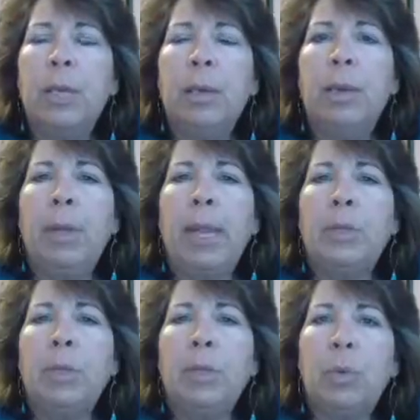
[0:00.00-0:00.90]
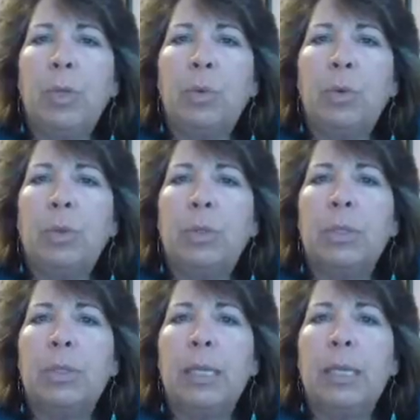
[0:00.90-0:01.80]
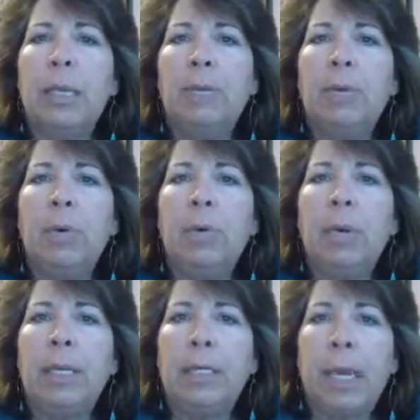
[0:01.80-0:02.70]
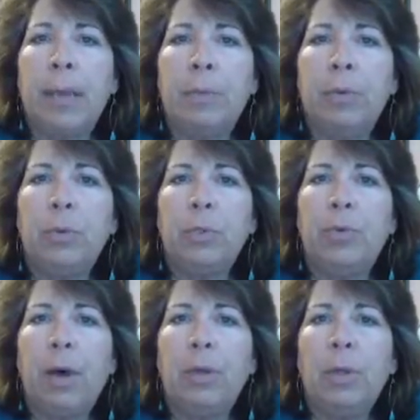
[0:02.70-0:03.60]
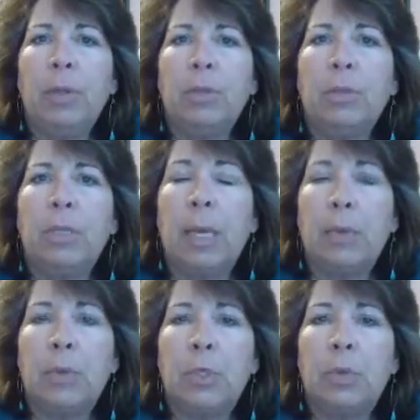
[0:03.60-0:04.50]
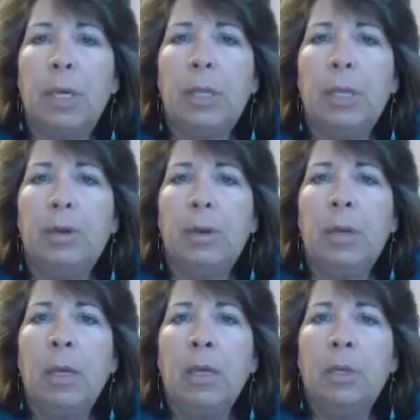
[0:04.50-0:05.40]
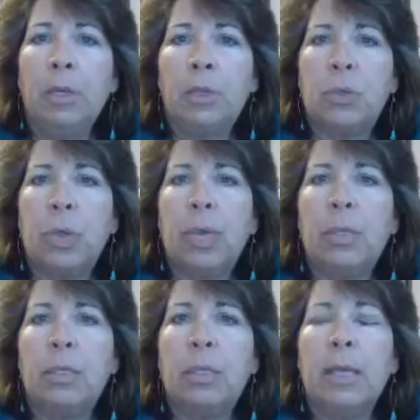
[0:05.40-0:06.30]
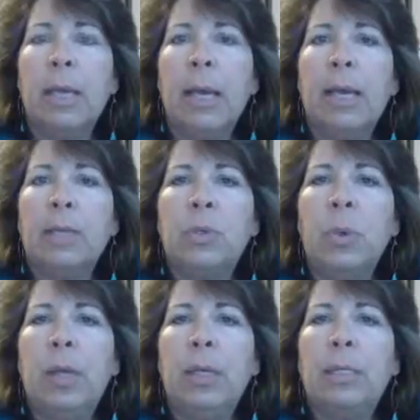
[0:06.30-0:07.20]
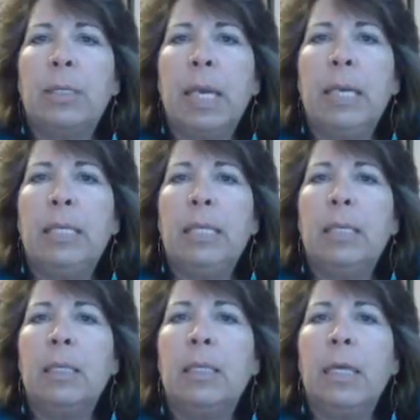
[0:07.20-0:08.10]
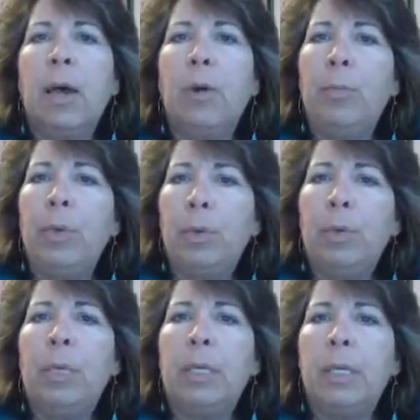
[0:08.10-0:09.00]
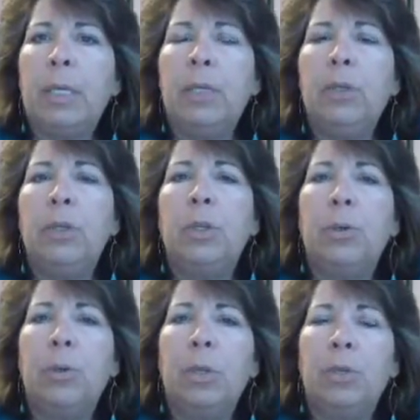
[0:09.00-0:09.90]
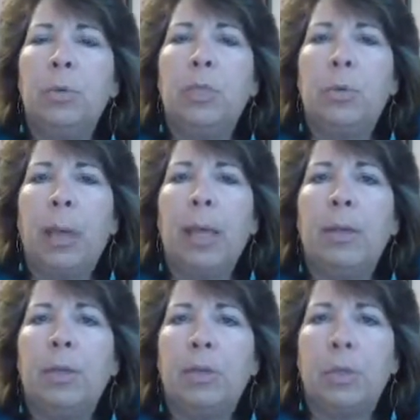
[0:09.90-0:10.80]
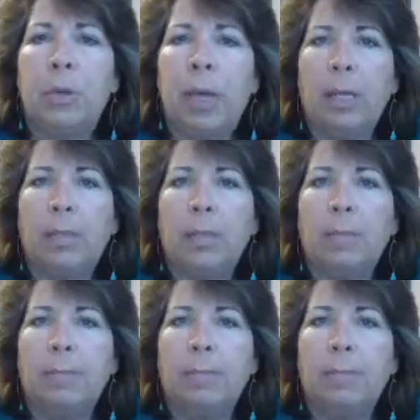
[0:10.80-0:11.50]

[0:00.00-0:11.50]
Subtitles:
but actually resources that can give you examples of how leaders demonstrate the strengths, as well as ideas to help you continue to expand your strengths.